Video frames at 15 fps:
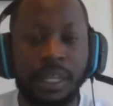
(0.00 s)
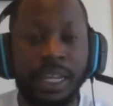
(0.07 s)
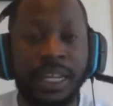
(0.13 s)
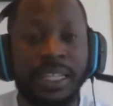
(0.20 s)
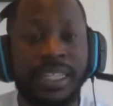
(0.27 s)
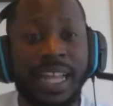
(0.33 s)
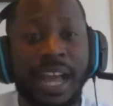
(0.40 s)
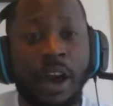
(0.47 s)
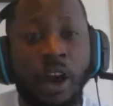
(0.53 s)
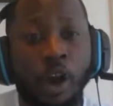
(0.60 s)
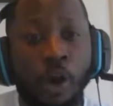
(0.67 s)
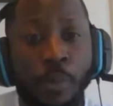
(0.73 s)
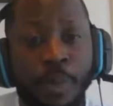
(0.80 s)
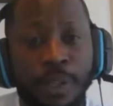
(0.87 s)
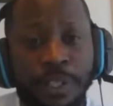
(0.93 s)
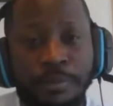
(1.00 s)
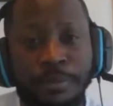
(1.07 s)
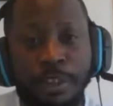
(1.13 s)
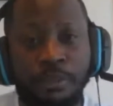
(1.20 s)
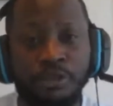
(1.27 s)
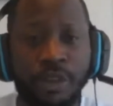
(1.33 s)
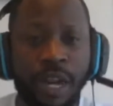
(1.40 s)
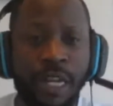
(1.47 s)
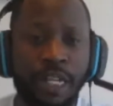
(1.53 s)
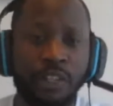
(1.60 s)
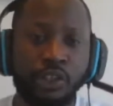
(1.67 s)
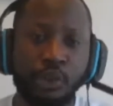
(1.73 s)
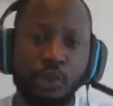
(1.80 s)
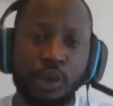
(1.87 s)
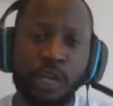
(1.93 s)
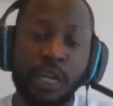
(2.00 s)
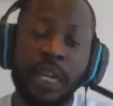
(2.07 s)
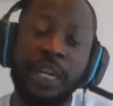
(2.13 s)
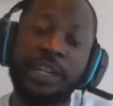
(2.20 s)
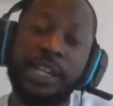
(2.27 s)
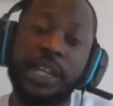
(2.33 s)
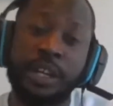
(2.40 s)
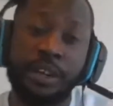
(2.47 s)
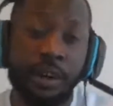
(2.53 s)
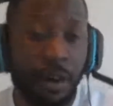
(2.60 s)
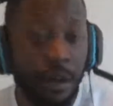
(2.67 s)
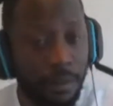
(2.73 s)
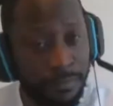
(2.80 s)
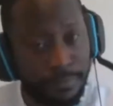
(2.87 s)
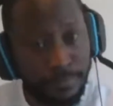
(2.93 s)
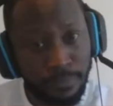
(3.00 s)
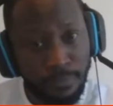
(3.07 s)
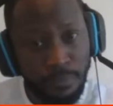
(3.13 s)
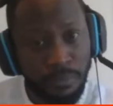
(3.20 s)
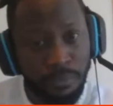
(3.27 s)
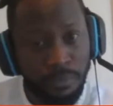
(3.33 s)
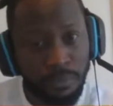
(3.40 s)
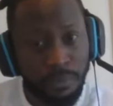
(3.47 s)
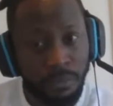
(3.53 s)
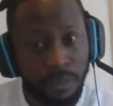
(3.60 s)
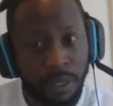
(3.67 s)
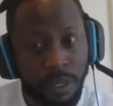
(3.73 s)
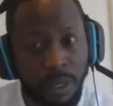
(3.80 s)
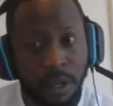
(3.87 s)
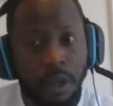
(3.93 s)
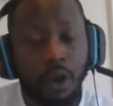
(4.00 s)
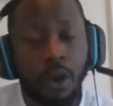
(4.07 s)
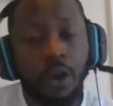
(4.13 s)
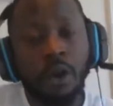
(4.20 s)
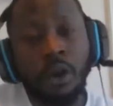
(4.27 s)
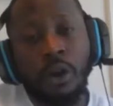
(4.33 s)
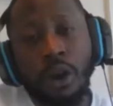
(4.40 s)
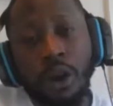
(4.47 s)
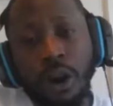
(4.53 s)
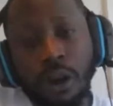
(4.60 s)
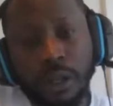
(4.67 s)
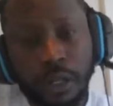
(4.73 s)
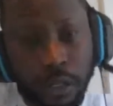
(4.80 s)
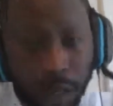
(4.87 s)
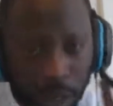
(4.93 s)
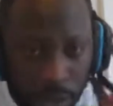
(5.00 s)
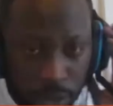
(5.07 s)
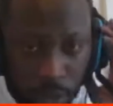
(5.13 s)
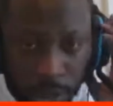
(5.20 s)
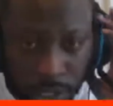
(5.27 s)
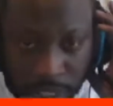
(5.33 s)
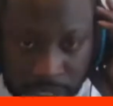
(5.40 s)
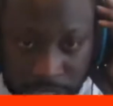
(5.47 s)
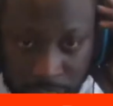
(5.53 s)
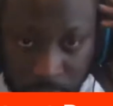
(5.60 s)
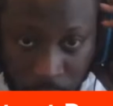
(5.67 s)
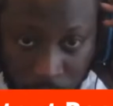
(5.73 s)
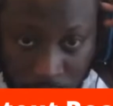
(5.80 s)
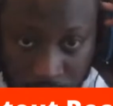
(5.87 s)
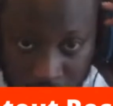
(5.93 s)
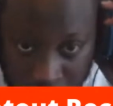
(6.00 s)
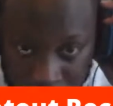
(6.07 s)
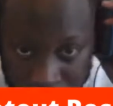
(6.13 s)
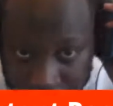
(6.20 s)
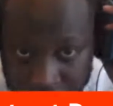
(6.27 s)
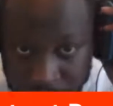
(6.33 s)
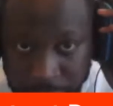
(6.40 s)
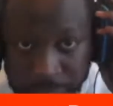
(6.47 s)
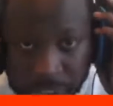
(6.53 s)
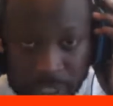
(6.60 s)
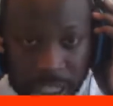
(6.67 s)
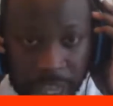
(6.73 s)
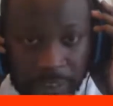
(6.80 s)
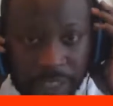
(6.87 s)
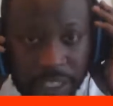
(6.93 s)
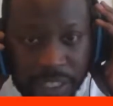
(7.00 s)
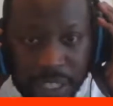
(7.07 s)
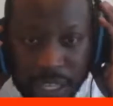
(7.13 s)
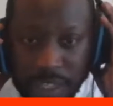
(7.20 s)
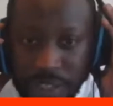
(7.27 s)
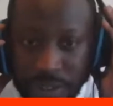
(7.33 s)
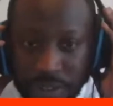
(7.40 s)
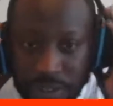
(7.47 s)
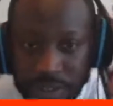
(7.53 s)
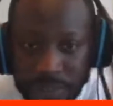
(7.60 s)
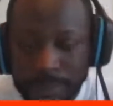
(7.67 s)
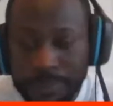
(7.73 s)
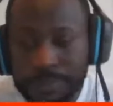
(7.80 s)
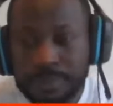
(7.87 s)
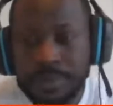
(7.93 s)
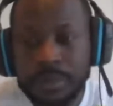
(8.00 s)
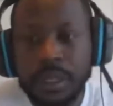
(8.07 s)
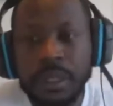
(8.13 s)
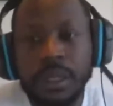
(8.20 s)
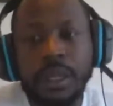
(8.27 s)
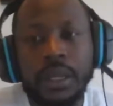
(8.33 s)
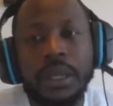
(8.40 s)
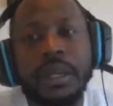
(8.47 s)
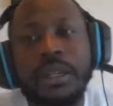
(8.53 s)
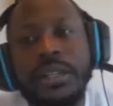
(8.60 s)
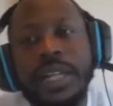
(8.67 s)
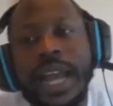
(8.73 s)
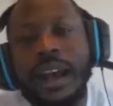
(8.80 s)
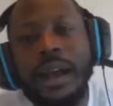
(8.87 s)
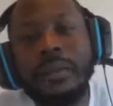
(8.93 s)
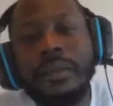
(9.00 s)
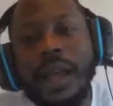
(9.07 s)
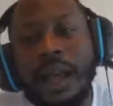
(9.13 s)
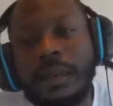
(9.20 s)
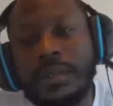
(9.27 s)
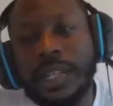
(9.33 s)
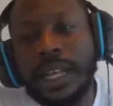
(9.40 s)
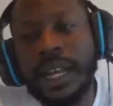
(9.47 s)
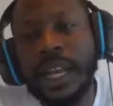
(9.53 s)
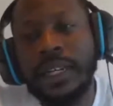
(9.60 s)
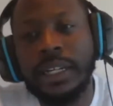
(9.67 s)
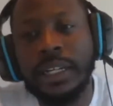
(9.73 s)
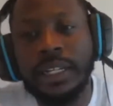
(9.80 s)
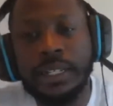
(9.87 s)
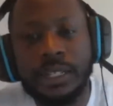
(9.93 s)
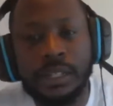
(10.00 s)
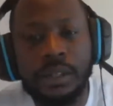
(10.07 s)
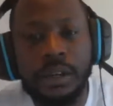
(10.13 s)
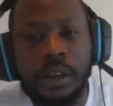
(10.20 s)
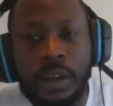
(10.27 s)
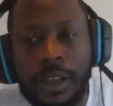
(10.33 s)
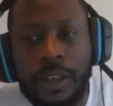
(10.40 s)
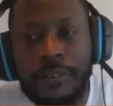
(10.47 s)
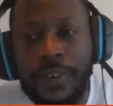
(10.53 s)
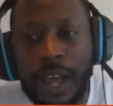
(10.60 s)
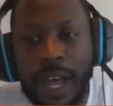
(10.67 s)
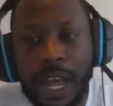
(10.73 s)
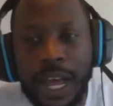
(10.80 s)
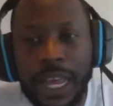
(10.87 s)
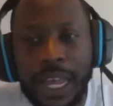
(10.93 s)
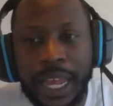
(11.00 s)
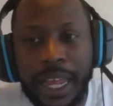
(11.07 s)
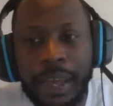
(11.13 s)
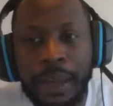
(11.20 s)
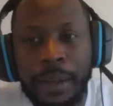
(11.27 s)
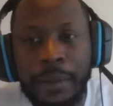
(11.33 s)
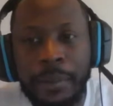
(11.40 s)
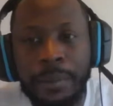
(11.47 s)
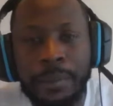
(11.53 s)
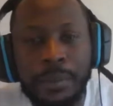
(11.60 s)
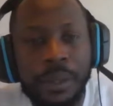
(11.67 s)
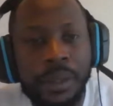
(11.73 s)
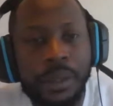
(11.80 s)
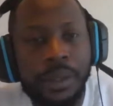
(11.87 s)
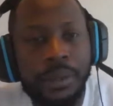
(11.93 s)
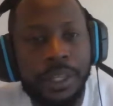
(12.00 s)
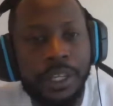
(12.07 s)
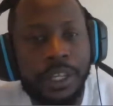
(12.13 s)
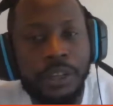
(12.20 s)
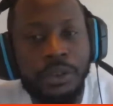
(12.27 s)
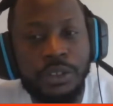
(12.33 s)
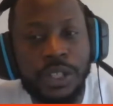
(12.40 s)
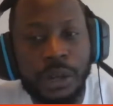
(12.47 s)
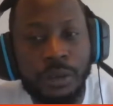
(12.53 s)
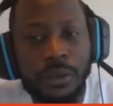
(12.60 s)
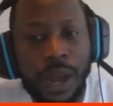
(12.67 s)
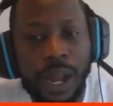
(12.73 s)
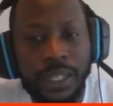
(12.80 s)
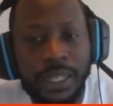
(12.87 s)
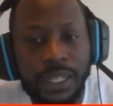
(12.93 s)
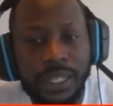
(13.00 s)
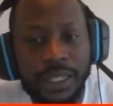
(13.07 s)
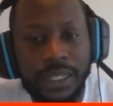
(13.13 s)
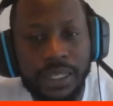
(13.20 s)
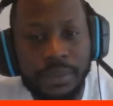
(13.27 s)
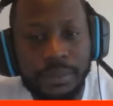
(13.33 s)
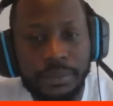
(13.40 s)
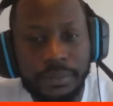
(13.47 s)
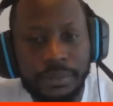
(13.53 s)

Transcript: is now open to be traded to a contender or, to a contender or to the Philadelphia 76ers. Now, I'm saying this, if I am the Houston Rockets,